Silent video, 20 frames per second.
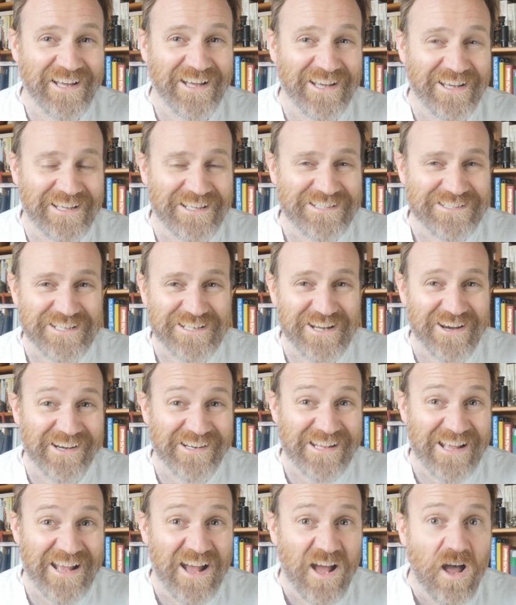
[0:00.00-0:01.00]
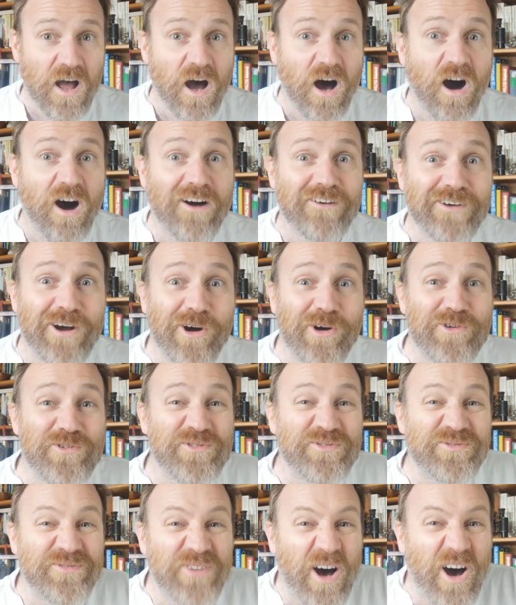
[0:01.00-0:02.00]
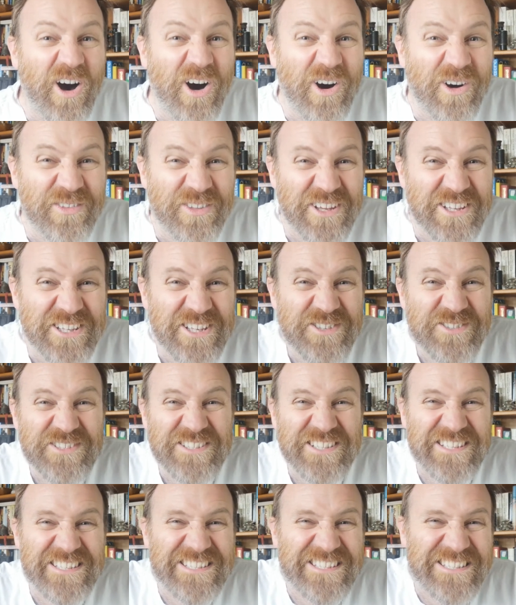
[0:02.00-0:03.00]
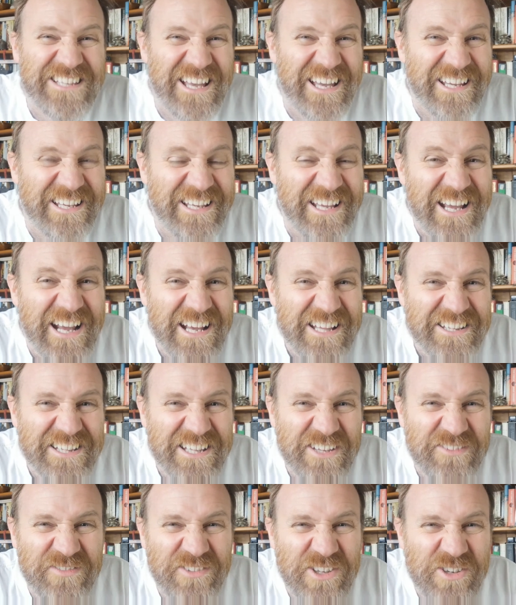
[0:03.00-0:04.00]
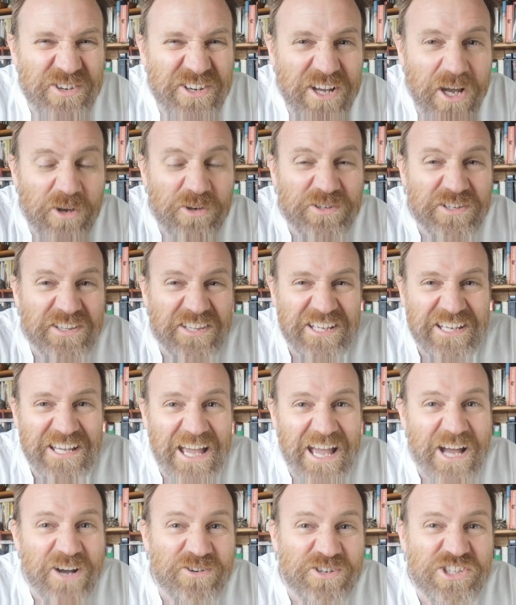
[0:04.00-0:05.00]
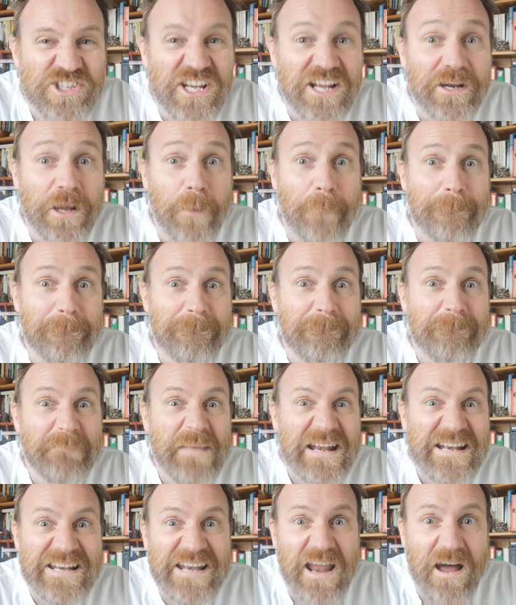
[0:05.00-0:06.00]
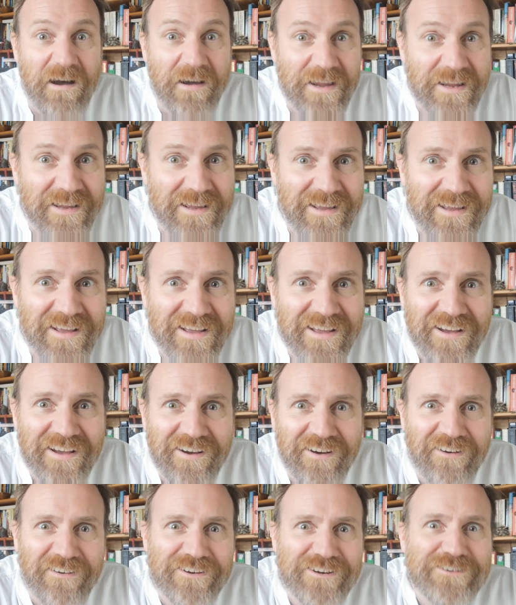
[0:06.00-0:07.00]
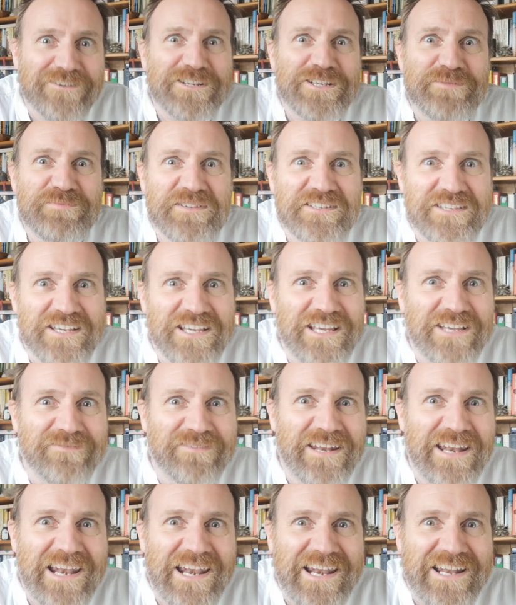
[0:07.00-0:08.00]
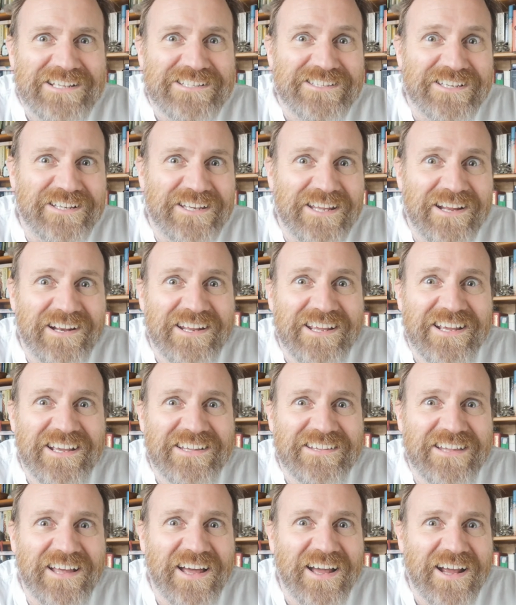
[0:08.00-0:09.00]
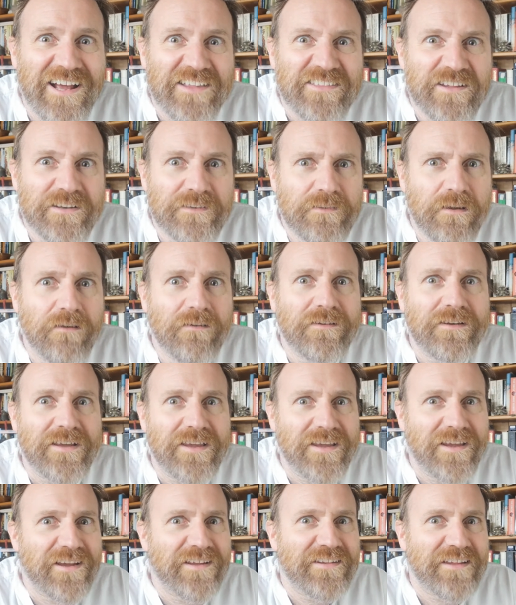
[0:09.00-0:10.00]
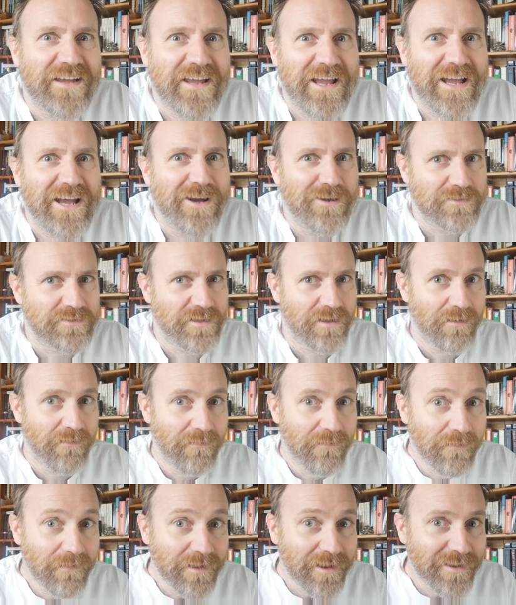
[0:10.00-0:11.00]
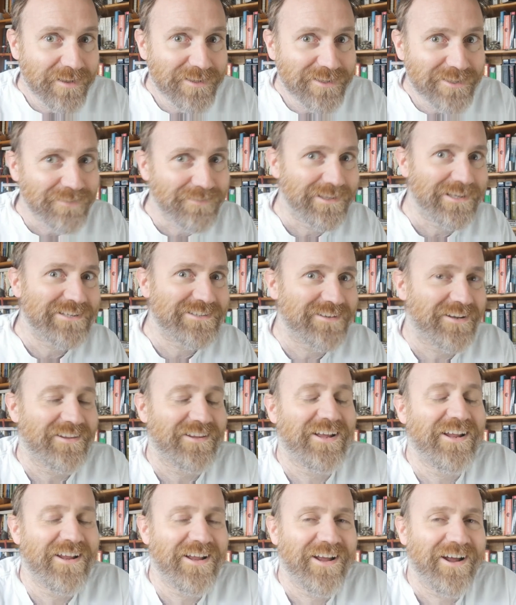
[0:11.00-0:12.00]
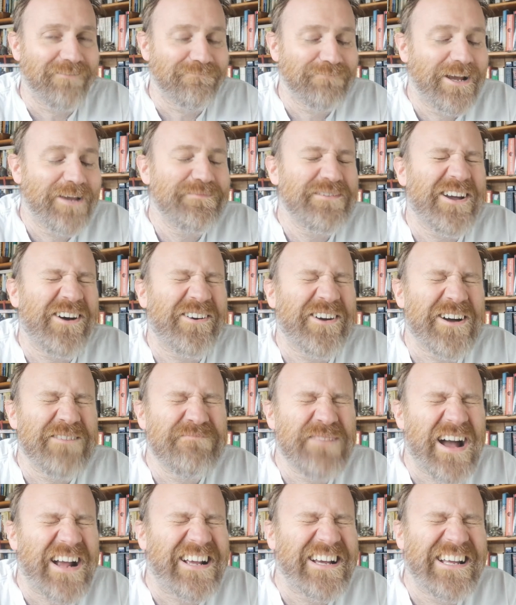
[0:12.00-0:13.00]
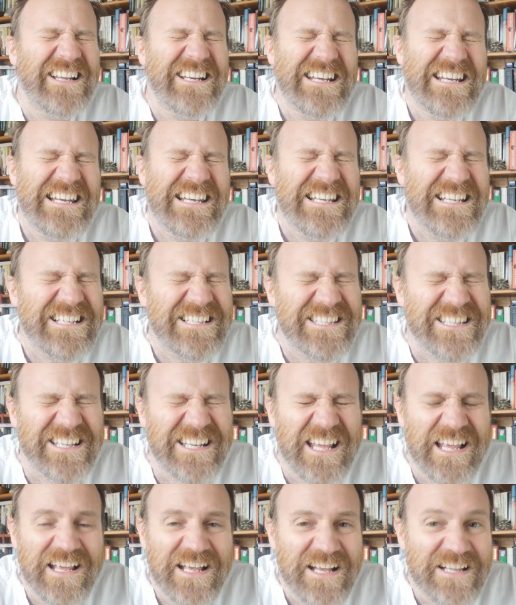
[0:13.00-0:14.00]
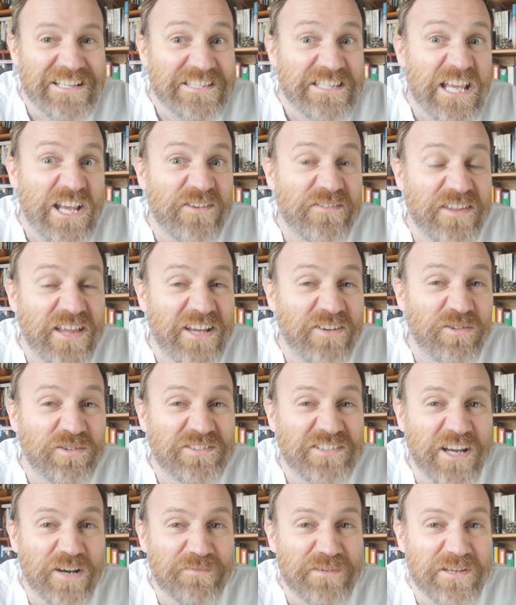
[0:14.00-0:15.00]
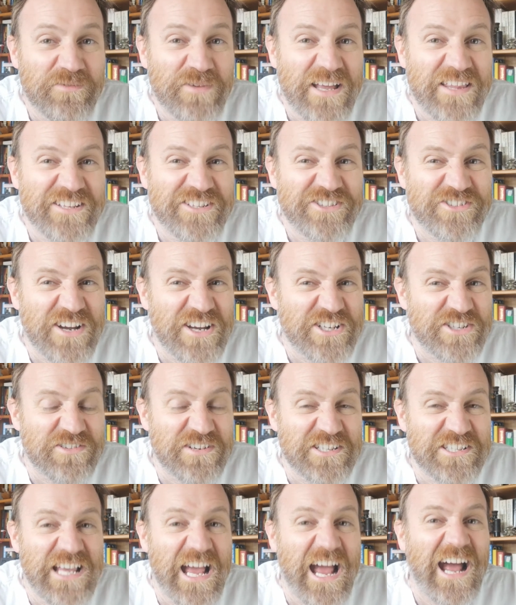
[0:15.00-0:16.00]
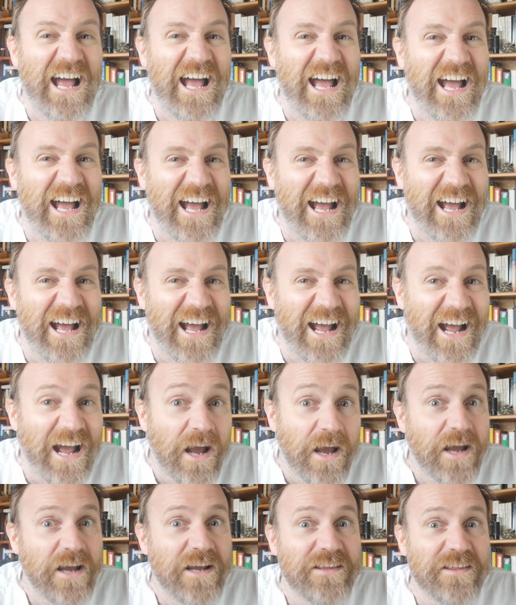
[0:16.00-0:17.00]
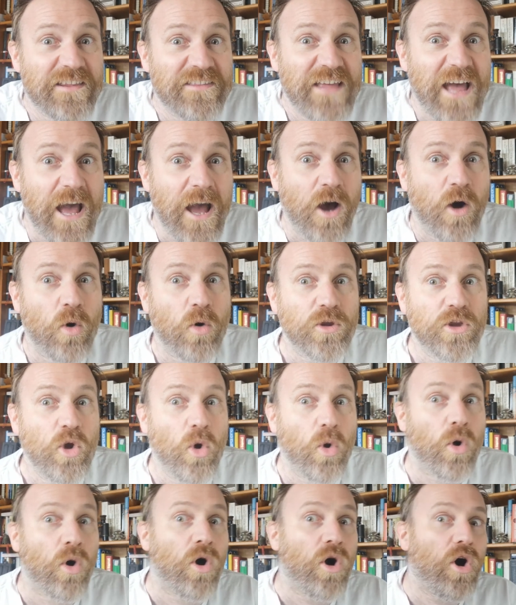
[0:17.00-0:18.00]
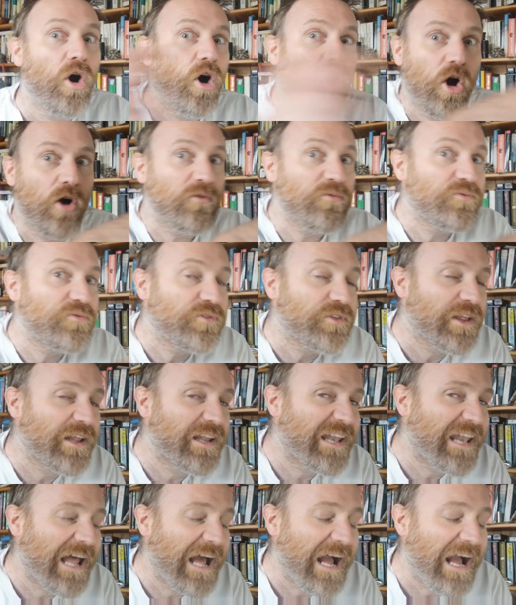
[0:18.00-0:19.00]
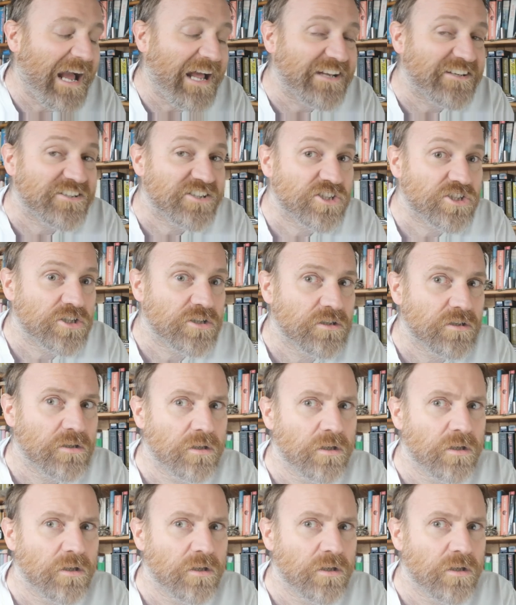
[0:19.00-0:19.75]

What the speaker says: "Here's an idea. Our old father used to say that if you go to the cowshed at midnight on Christmas Eve and listen, you'll hear the donkey and the cow talking to each other. Maybe I'll come back and listen and see if they will tell me where the treasure is." "Either that or you're off the land."